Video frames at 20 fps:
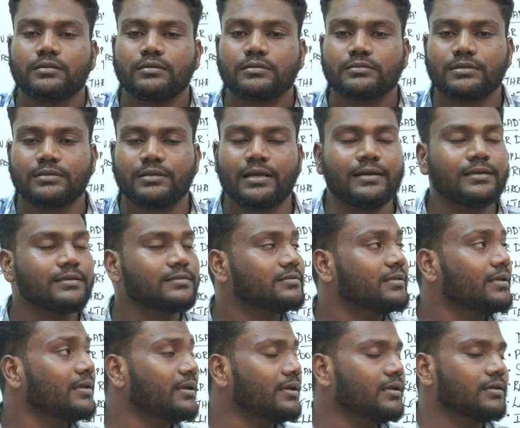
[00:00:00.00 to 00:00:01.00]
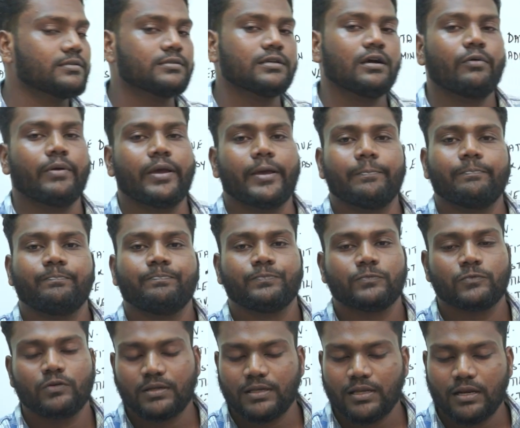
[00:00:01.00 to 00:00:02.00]
So that is the survey.
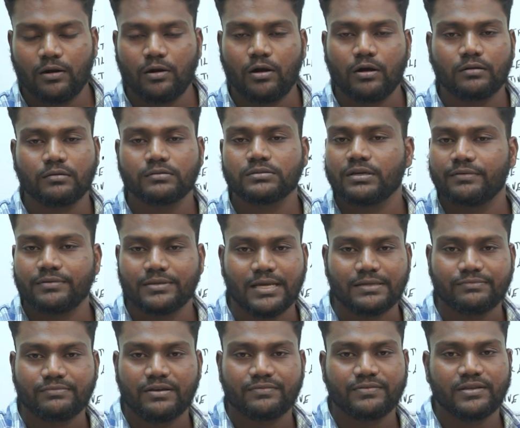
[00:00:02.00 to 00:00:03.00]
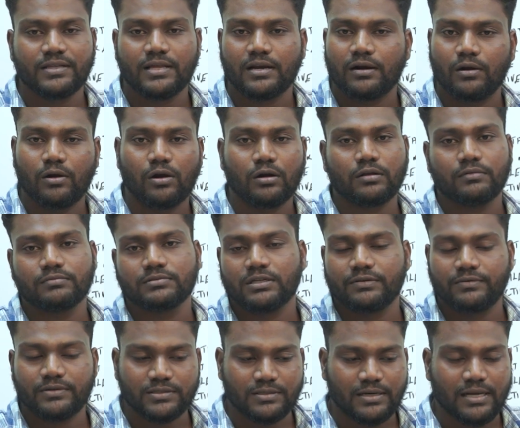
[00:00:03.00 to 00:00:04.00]
So there are a lot of surveys, as we have seen, there are a lot of
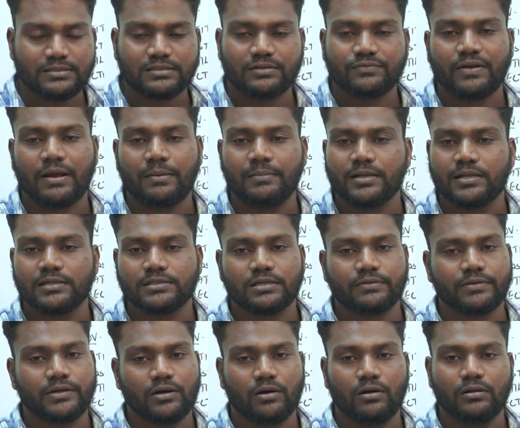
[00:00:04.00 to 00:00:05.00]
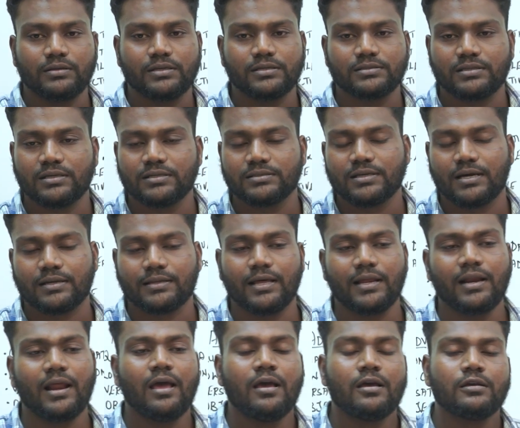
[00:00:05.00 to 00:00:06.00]
surveys, National Family Health Survey and all these things are
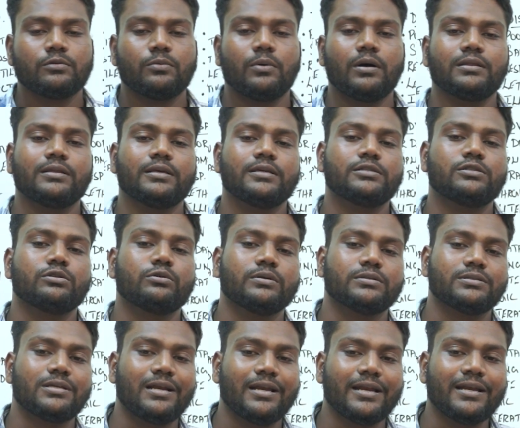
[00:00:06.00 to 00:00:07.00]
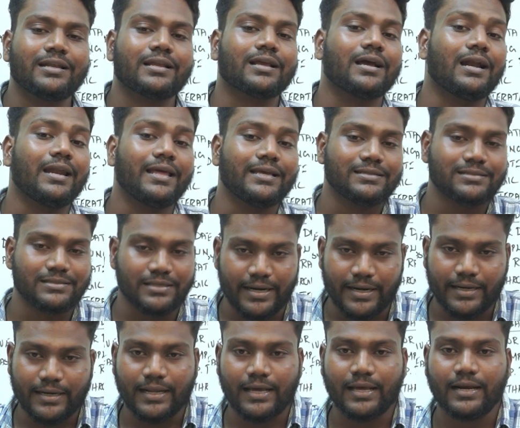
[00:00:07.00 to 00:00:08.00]
there. So what these do is that it collects
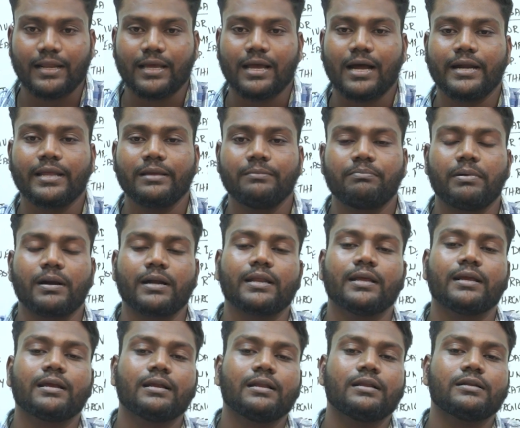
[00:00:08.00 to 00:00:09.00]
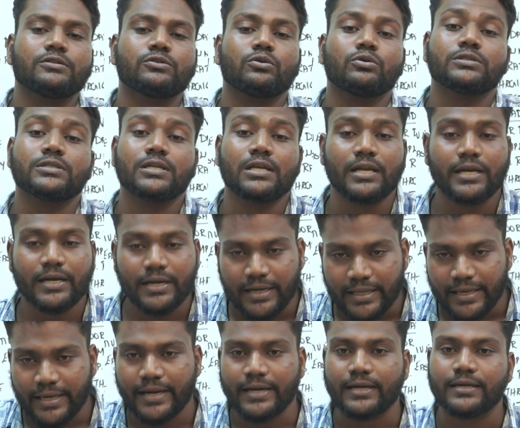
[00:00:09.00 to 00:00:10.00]
data regarding particular social
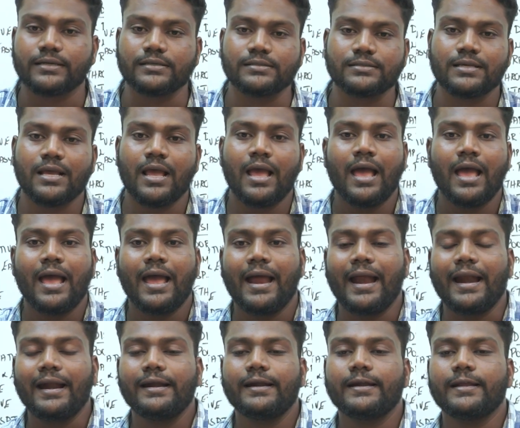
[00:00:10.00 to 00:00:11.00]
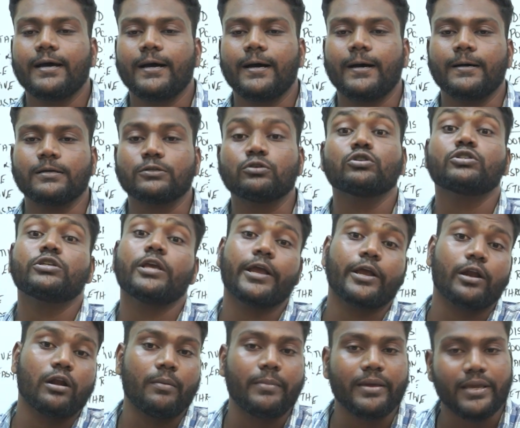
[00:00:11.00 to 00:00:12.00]
indicators and social
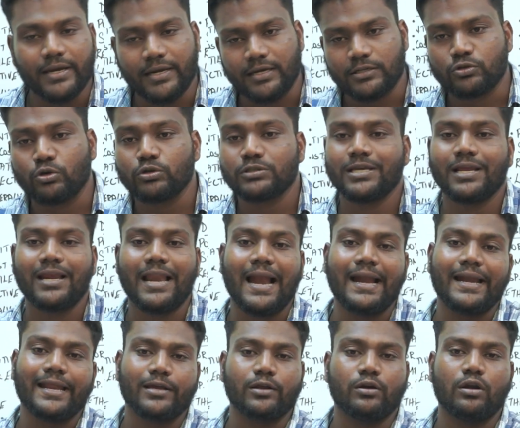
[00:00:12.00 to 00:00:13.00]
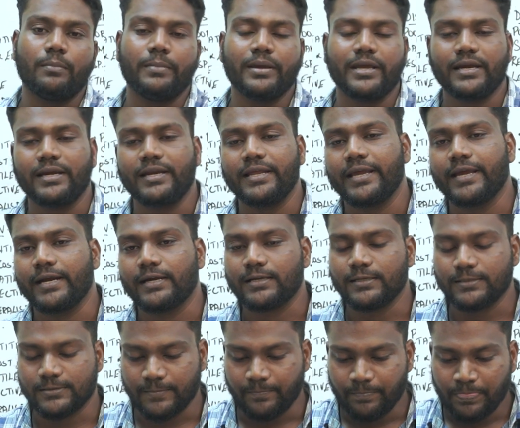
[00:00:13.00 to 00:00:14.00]
and economic
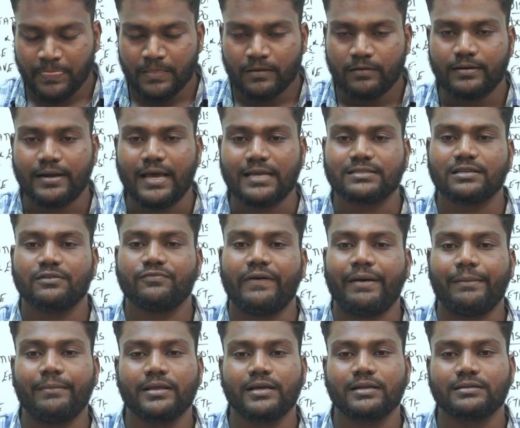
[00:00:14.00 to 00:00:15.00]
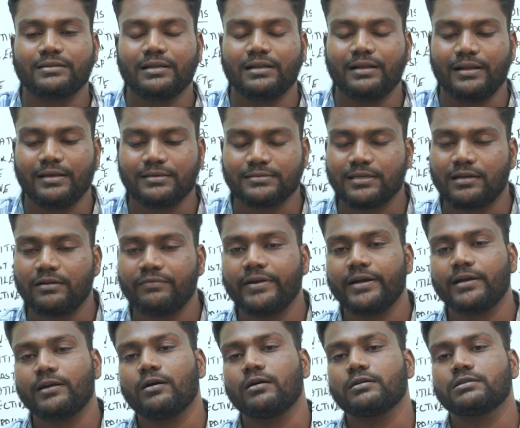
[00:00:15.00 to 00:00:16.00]
indicators. National Family Health
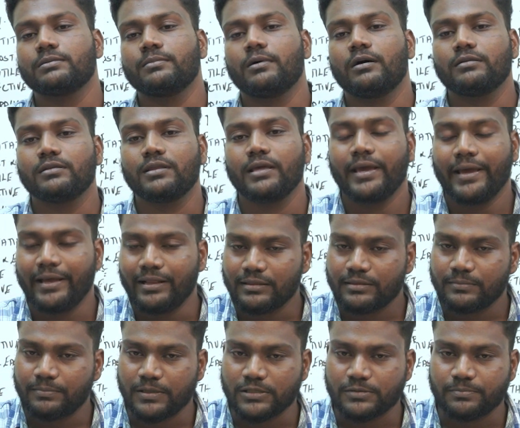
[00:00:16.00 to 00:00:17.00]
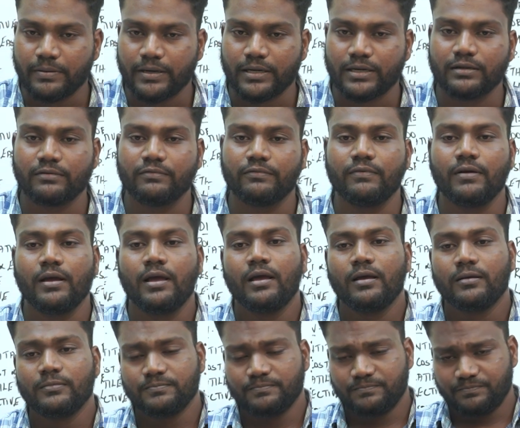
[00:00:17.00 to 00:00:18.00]
Survey talks about the health perspective.
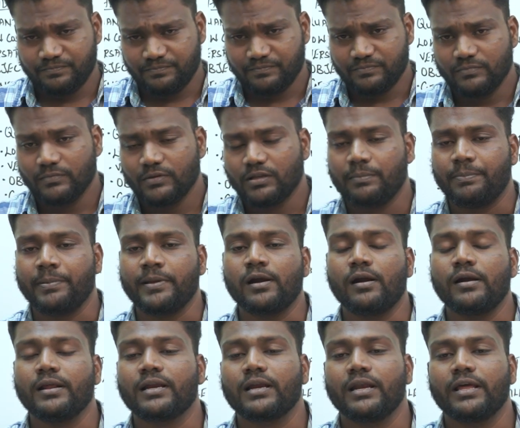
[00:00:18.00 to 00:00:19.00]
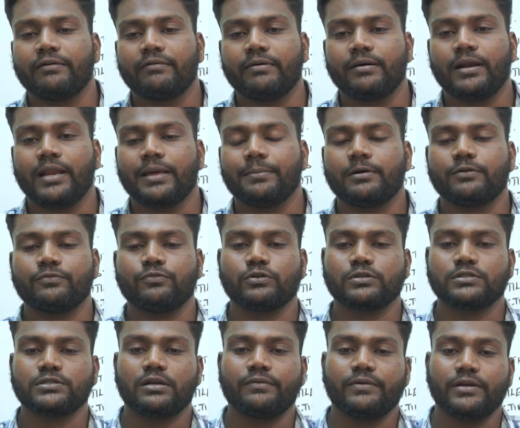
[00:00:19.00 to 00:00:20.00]
Periodic labor
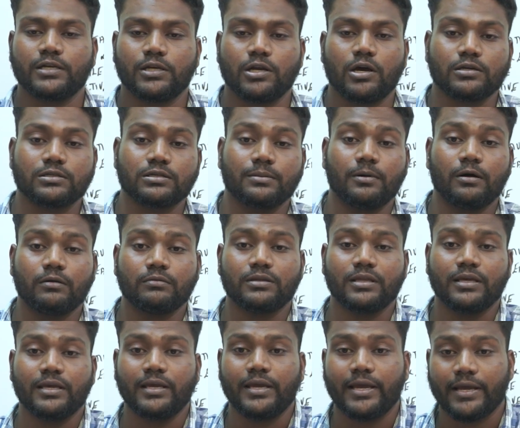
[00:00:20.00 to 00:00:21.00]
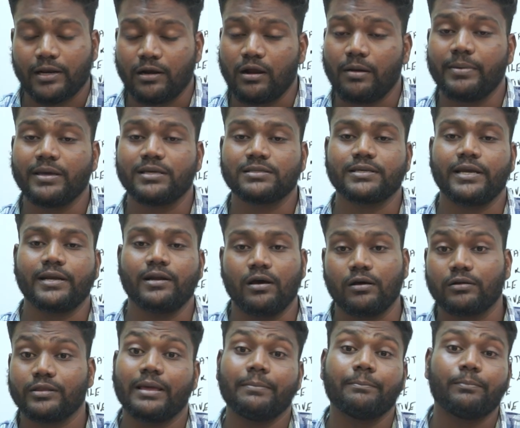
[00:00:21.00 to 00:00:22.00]
force survey talks about the economic side
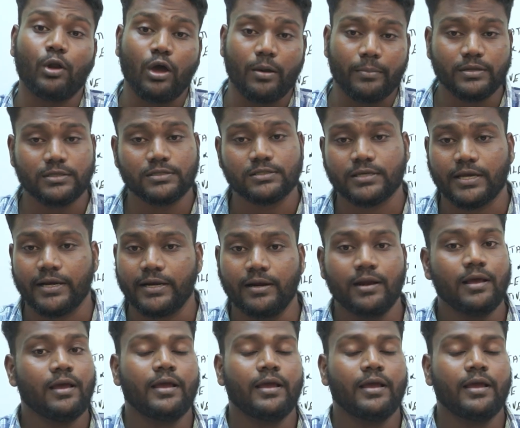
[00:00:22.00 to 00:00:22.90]
or the employment side,